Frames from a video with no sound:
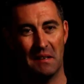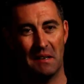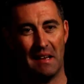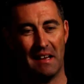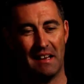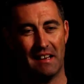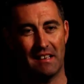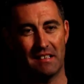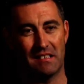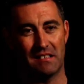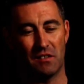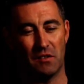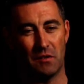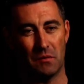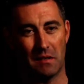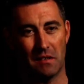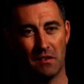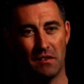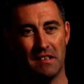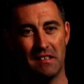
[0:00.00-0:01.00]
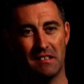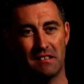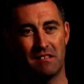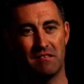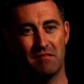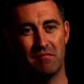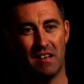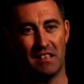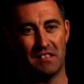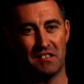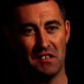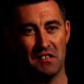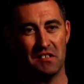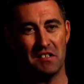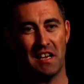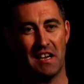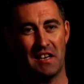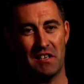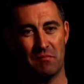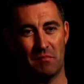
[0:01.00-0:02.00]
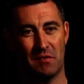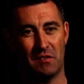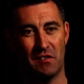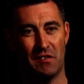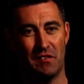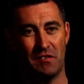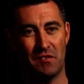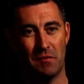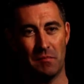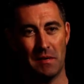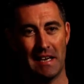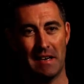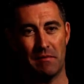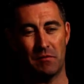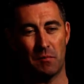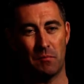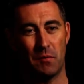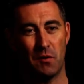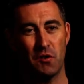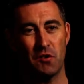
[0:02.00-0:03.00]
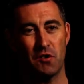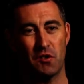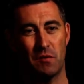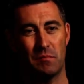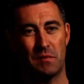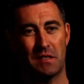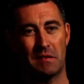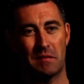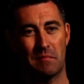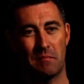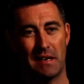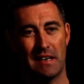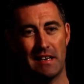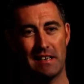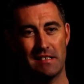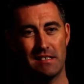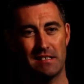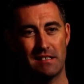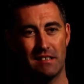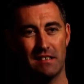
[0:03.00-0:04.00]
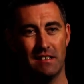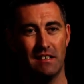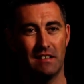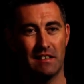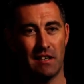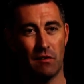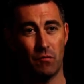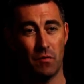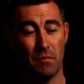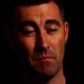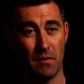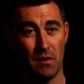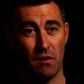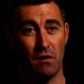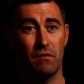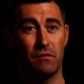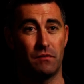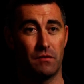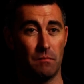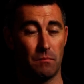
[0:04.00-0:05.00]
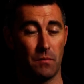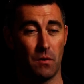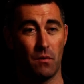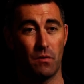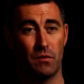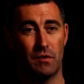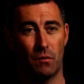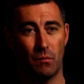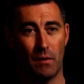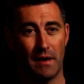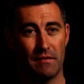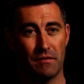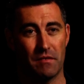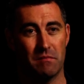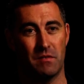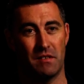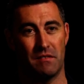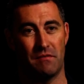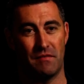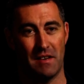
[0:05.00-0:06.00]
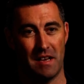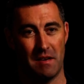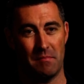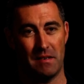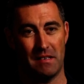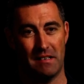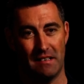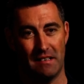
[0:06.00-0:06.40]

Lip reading: And I would like, at this stage of my life, to be able to put something in place that remove the burden away from my family.